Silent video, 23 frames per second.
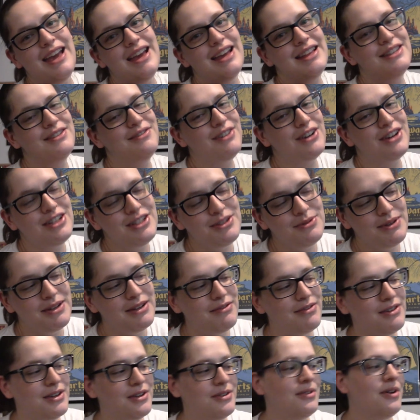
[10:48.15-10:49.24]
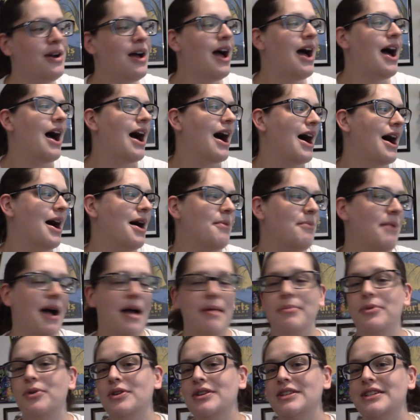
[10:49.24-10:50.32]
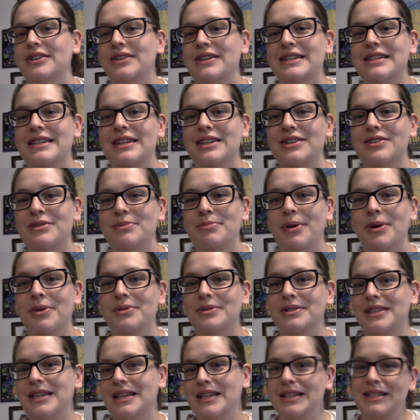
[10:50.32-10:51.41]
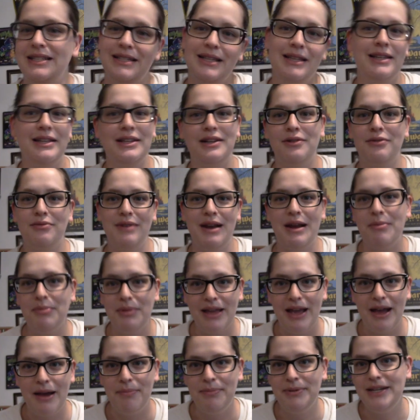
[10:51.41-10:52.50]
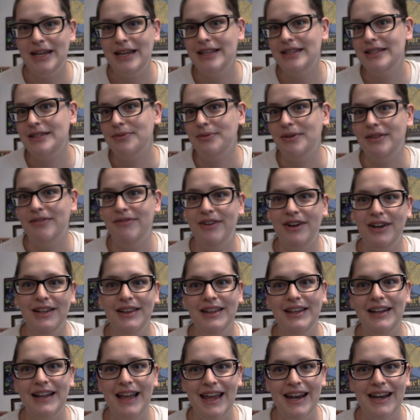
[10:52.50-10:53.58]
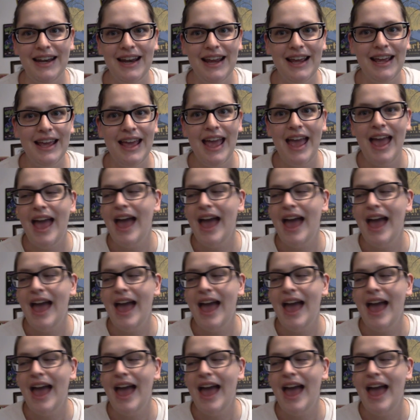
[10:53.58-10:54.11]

It's very sweet of you. Um, I'm going to continue to post these little rambly updates with very little editing.